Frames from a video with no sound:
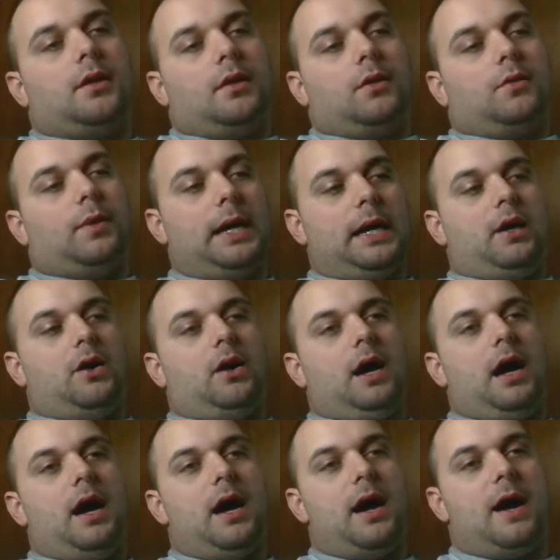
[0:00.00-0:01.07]
Well,
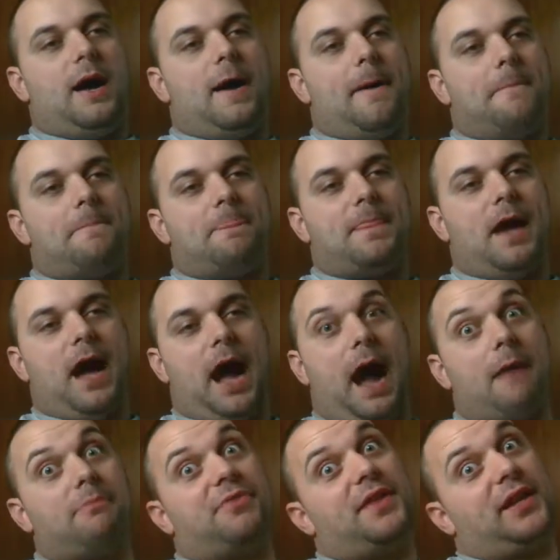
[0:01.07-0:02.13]

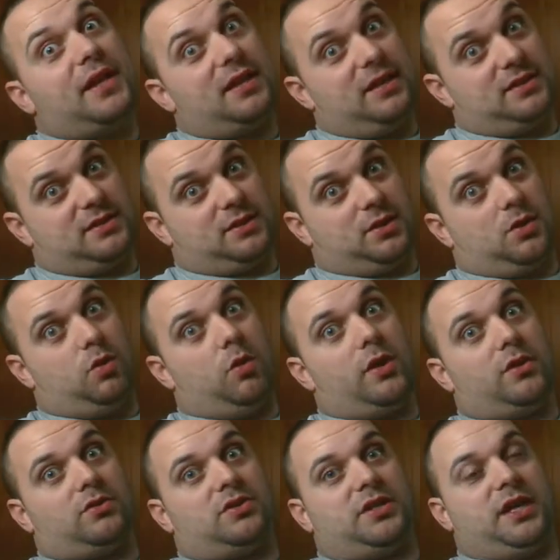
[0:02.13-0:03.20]
I'm thinking it's the
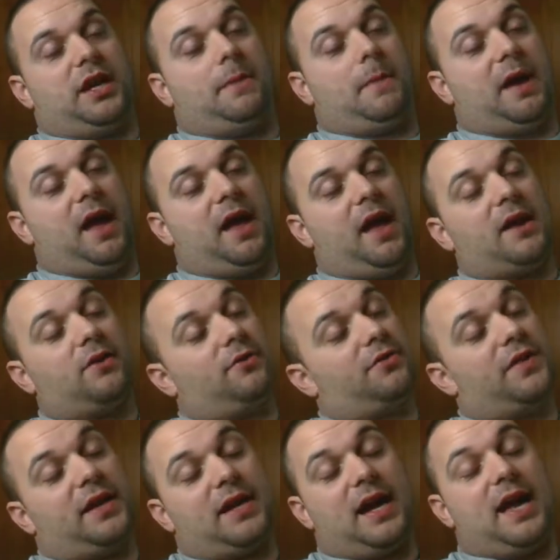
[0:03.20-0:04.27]
coil setup. I don't
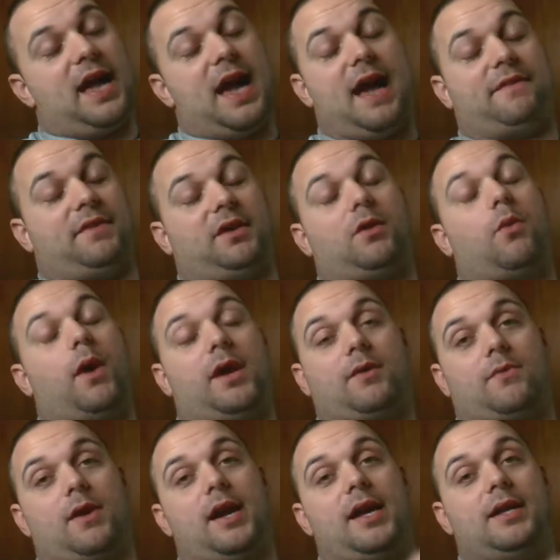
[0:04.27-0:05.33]
think I have it quite
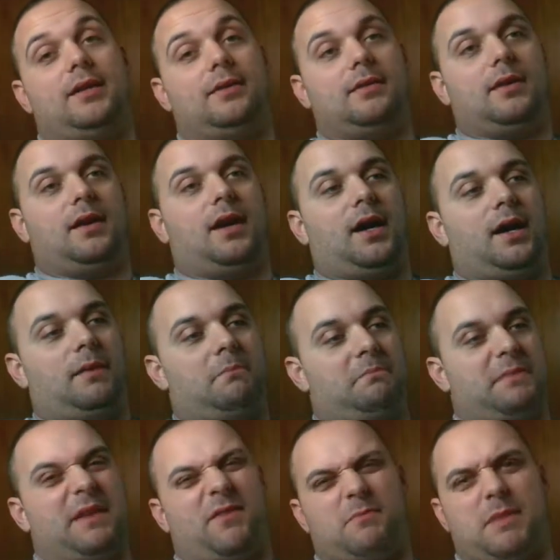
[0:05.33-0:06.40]
right.
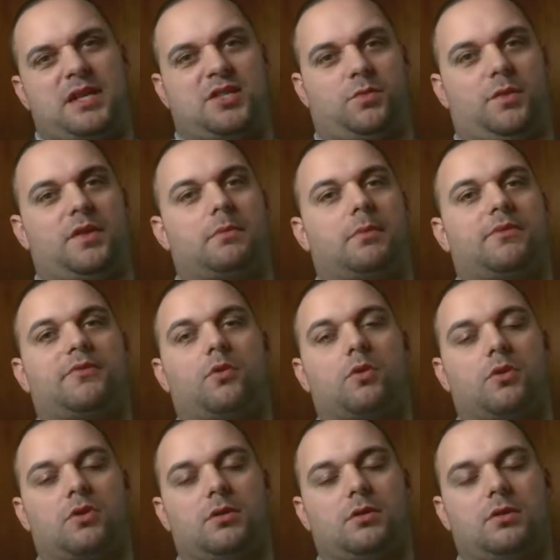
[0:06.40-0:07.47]
Never messed with it
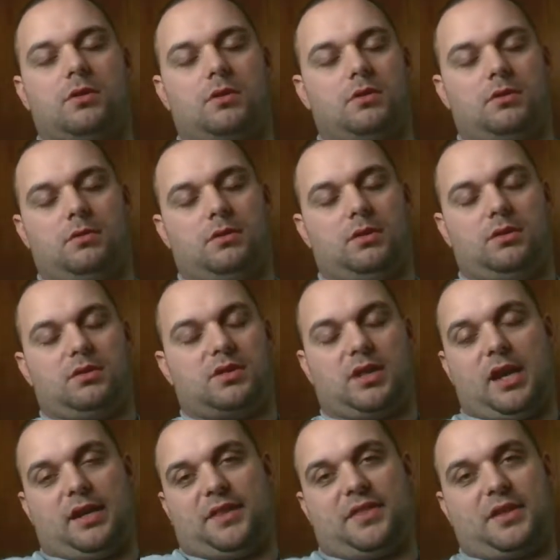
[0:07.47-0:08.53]
before,
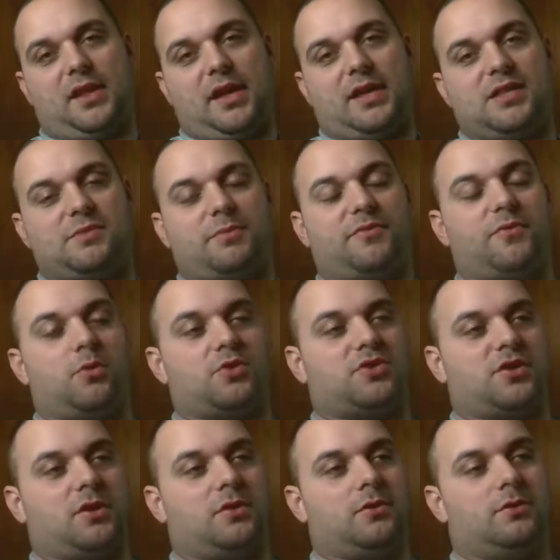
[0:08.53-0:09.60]
anything like this before,
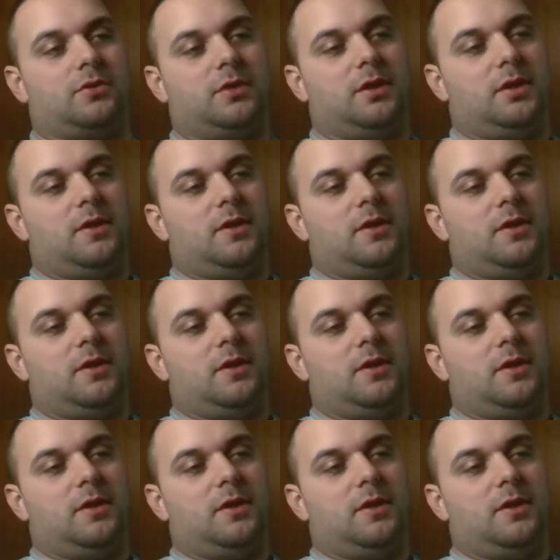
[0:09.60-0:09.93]
so.